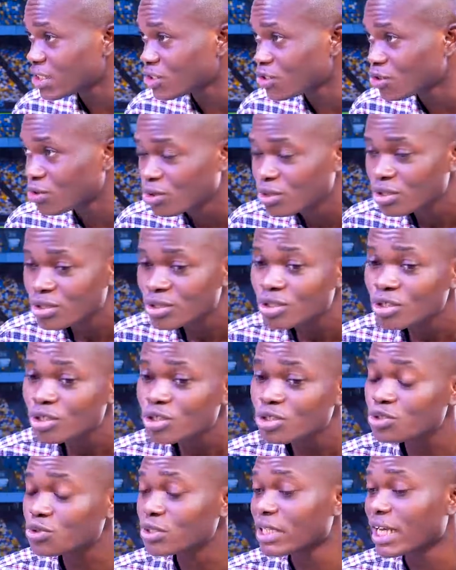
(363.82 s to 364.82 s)

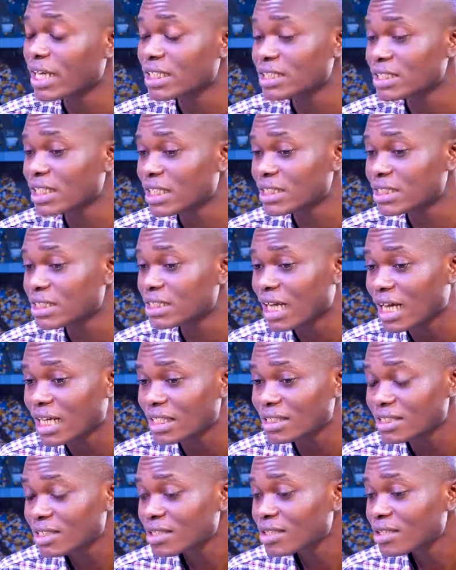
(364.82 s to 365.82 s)
to the extent
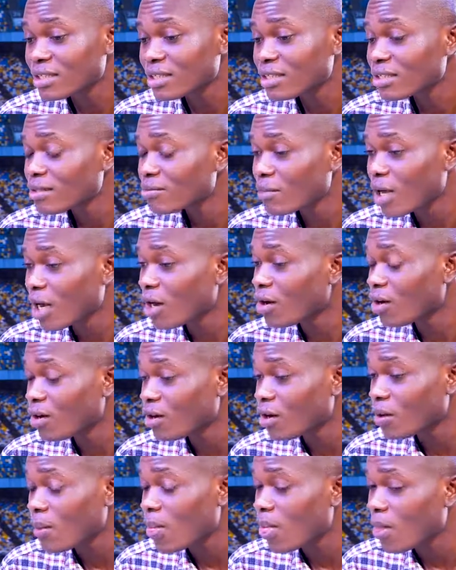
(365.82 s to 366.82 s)
that
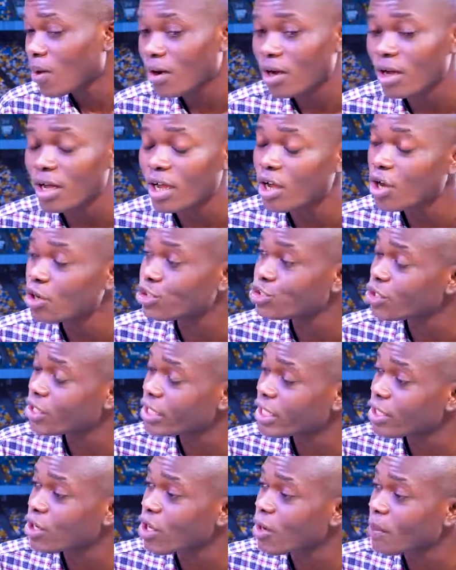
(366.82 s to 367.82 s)

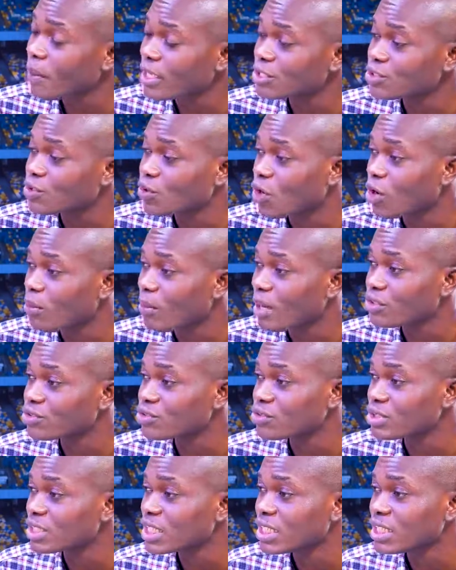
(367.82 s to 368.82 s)
Jurgen Klopp had to come out
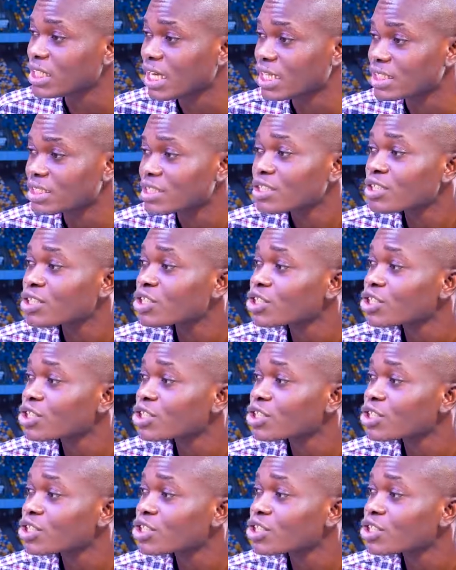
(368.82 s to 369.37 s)
to say that,